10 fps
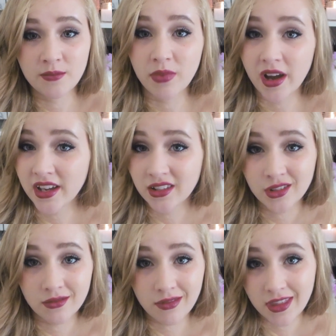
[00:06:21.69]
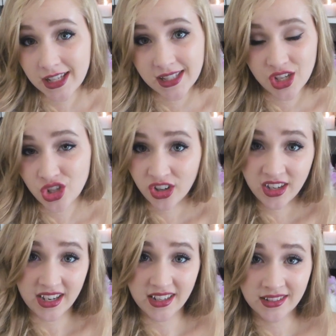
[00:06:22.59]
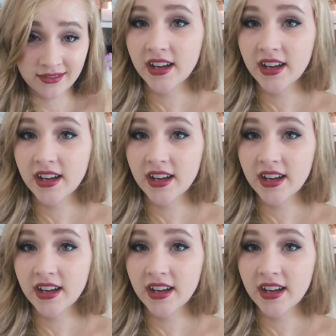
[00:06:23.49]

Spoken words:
buying things that you don't need.